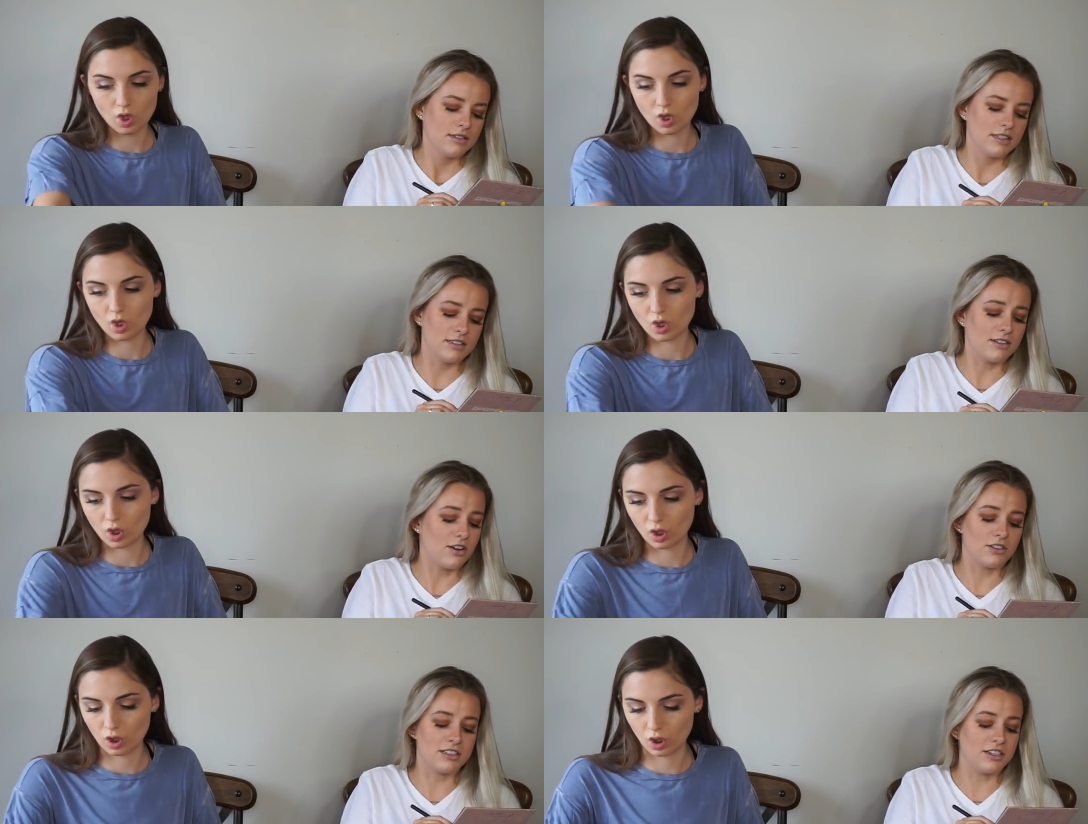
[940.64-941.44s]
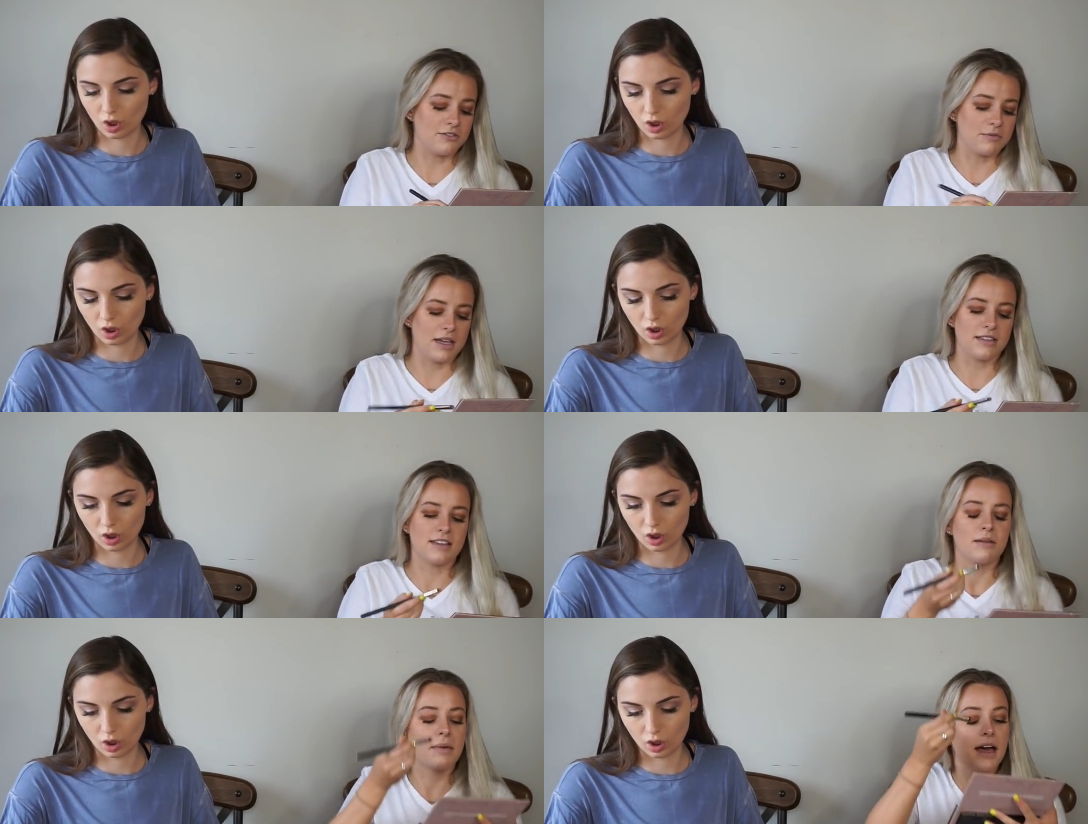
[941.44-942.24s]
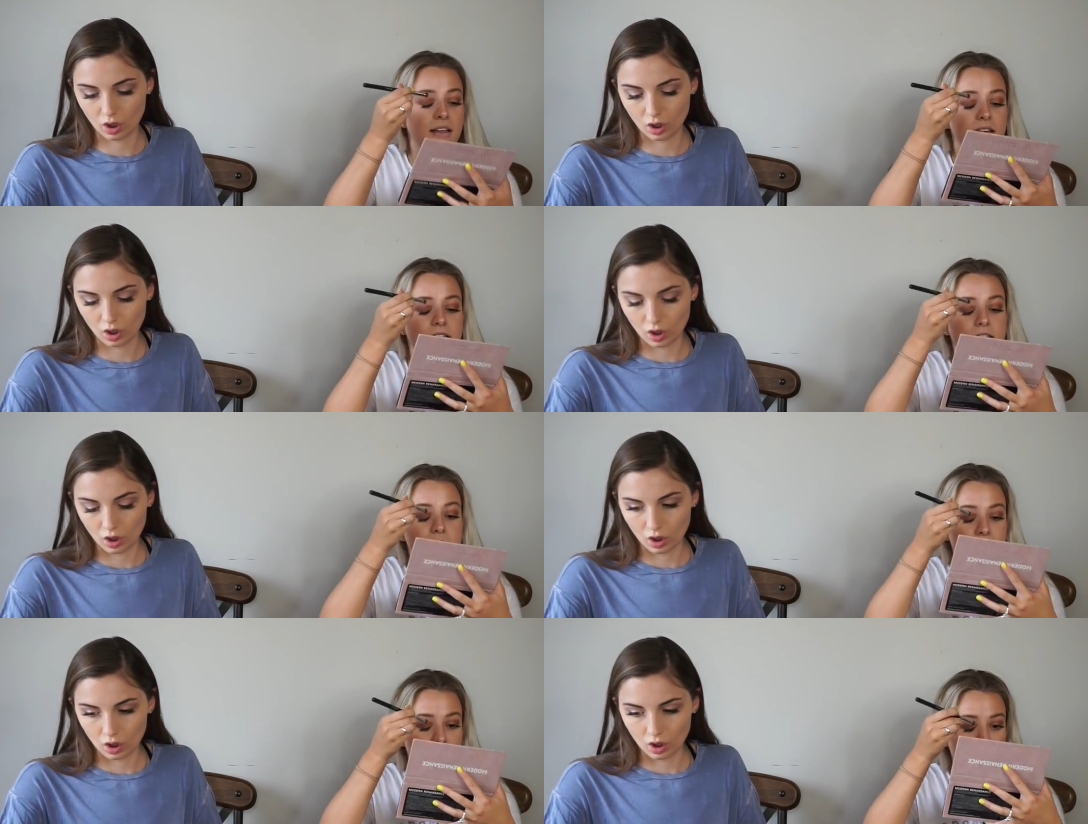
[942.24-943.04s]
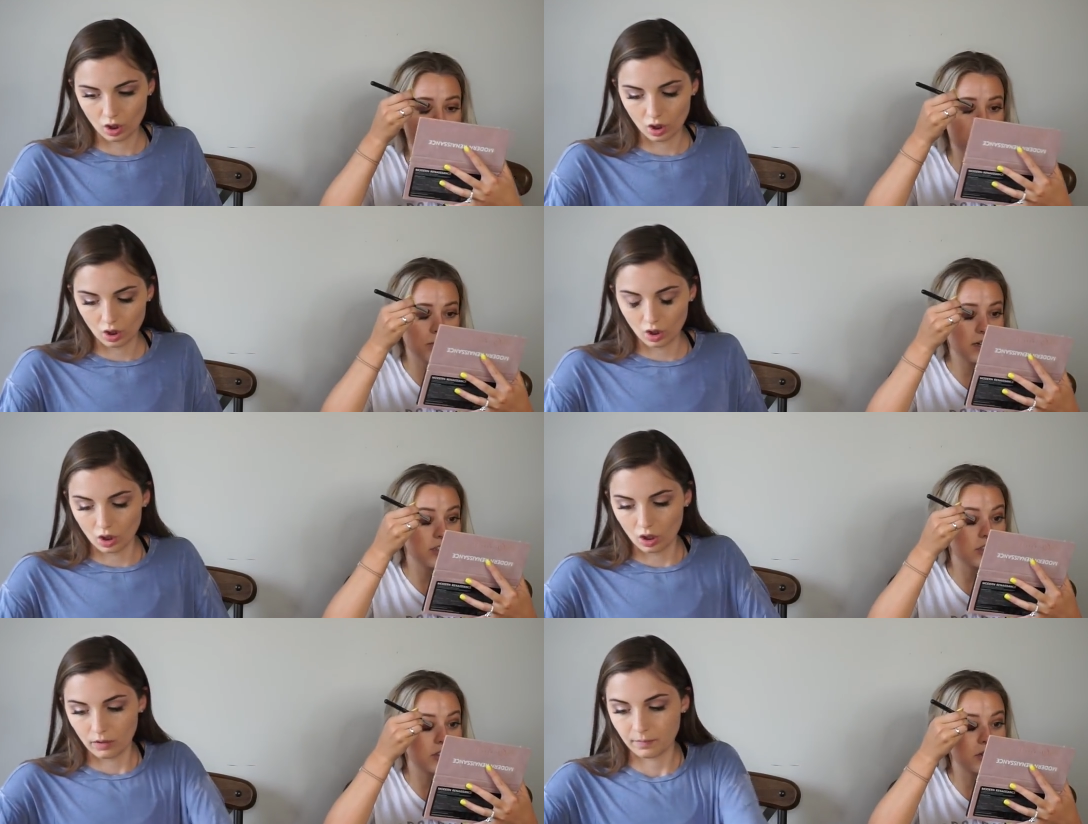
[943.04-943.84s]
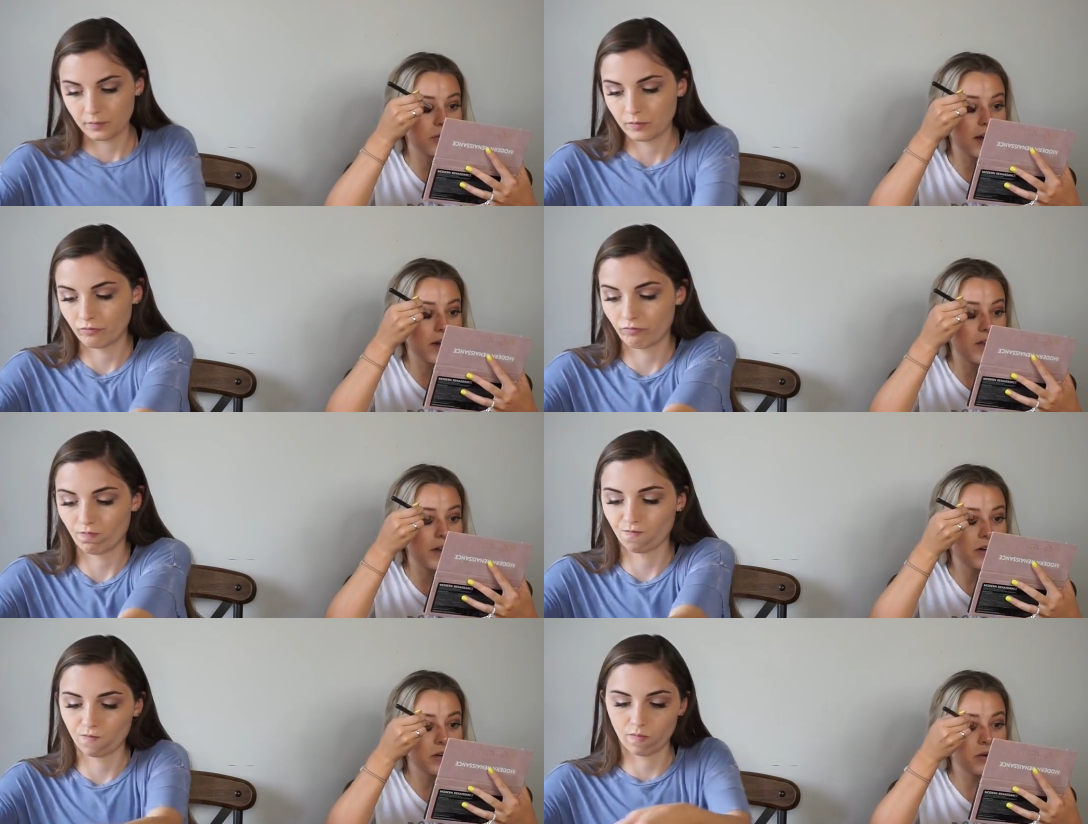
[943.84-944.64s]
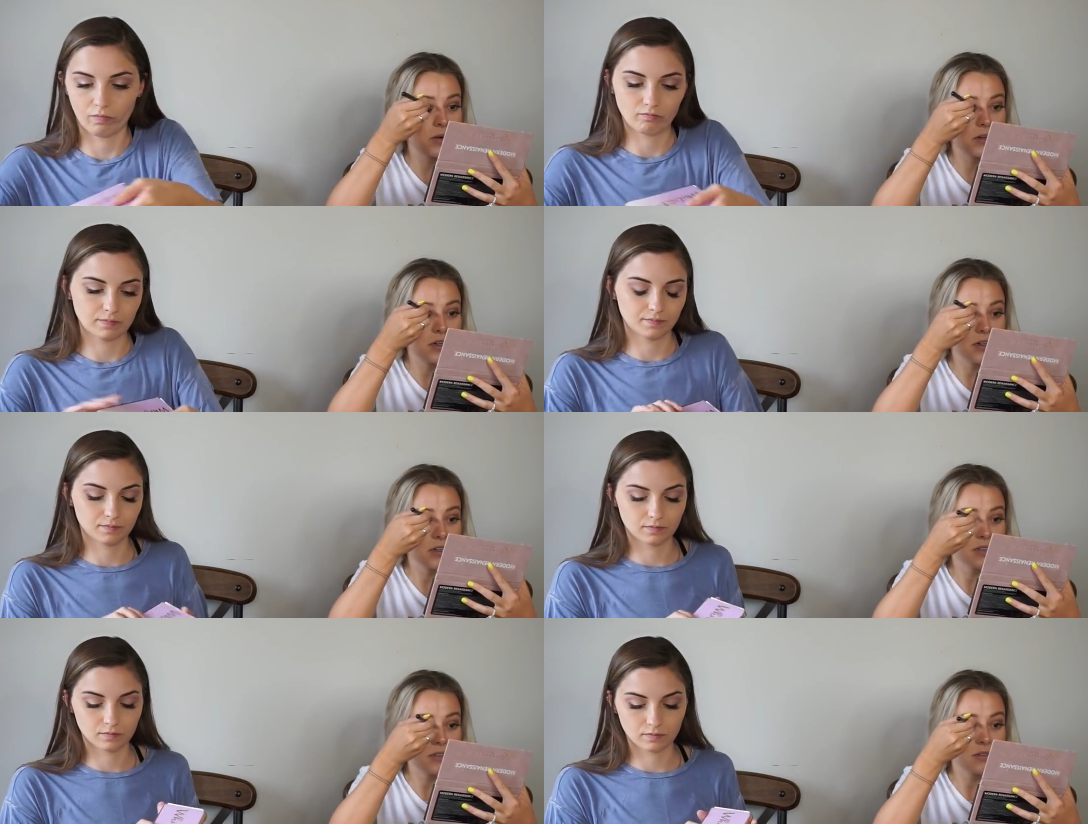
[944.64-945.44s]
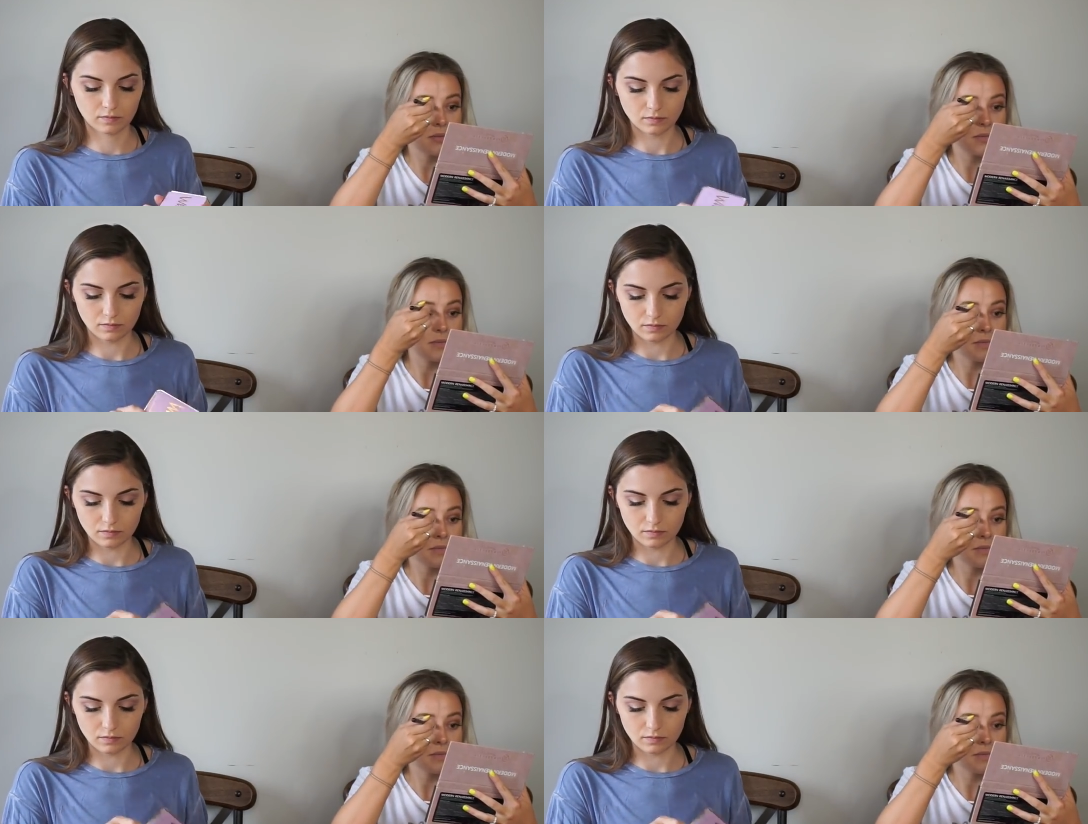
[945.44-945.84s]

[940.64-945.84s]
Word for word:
Speaker 1: This is all still from that same palette. And this one I just do right on the inner corners.